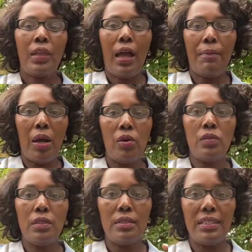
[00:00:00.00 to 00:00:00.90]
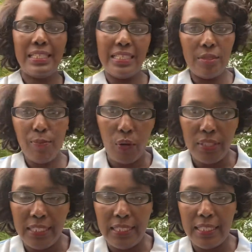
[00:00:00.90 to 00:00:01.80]
about disease
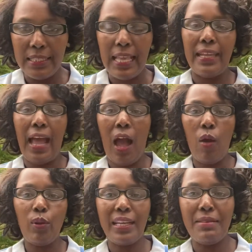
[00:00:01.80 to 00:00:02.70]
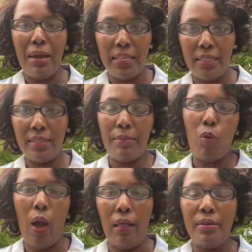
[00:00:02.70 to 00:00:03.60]
processes and how we can manage them
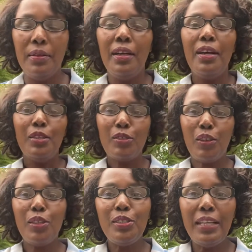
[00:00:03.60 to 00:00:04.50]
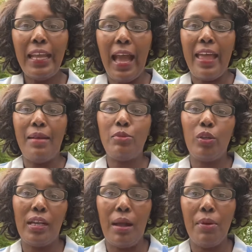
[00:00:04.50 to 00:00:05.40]
well. So today I am
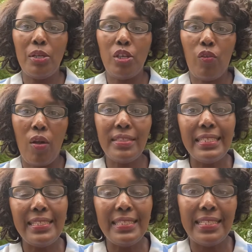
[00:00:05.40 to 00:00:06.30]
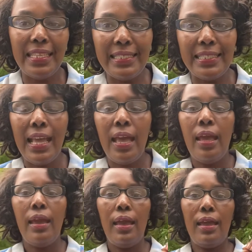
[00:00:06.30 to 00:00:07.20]
talking about Crohn's disease,
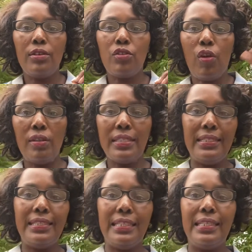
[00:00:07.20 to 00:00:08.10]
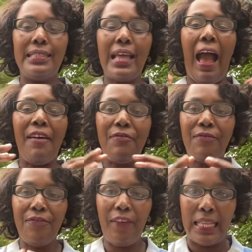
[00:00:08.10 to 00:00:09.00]
and Crohn's disease
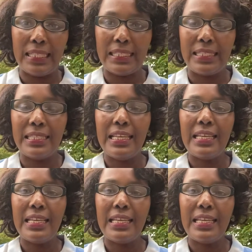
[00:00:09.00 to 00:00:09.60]
affects